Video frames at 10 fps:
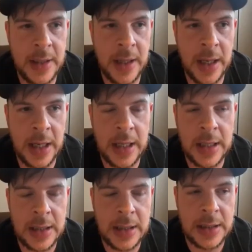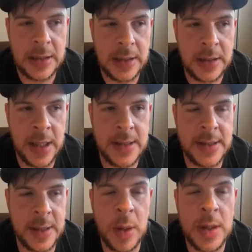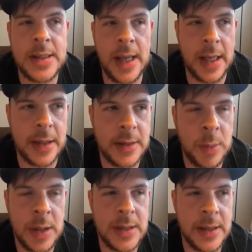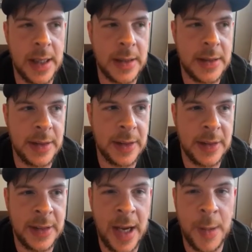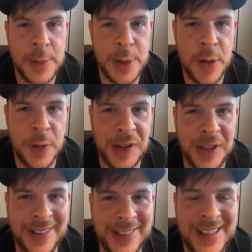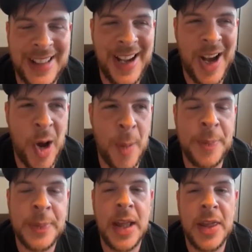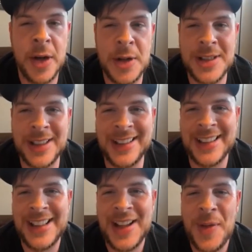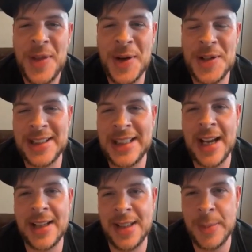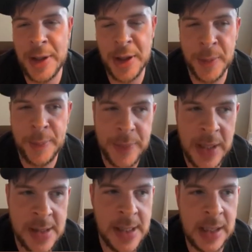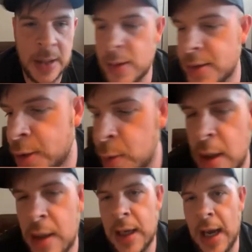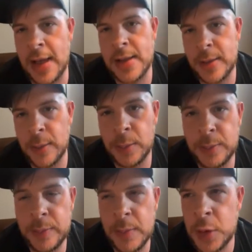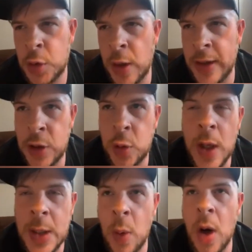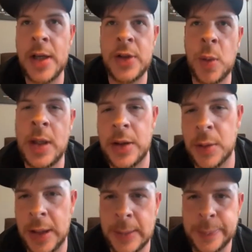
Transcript: uh, let's see what's next. What's next here? Now I'm starting to forget it. Um, there is a there is a tag team here in St. Louis. Two young guys, I think 21 and 23.